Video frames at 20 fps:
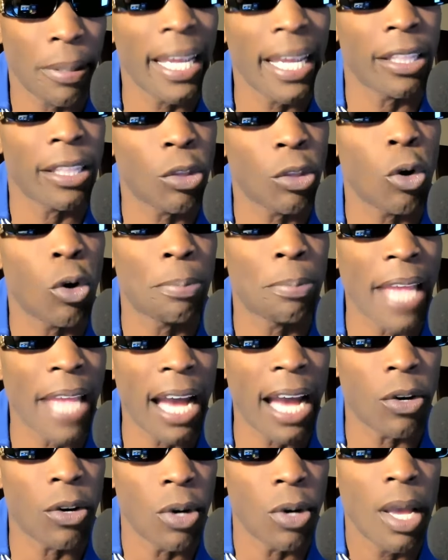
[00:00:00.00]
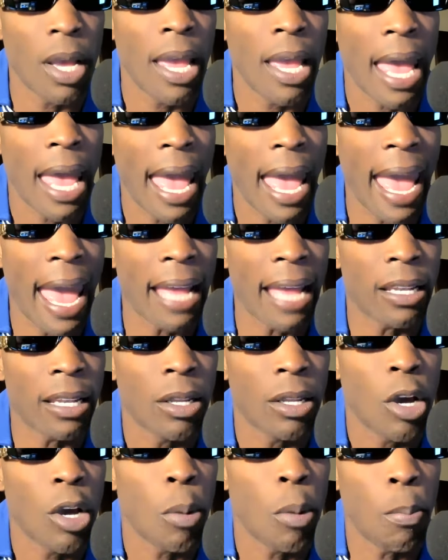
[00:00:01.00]
playing throw up tackle
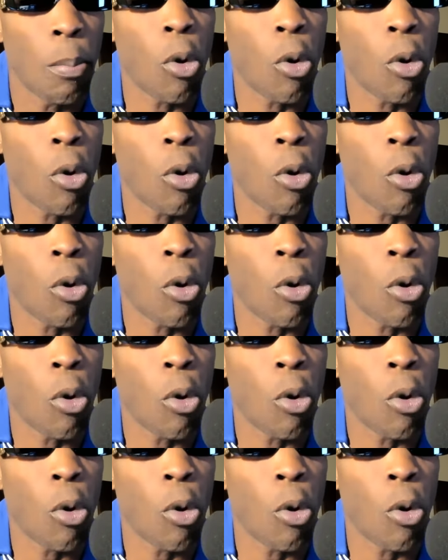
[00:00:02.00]
at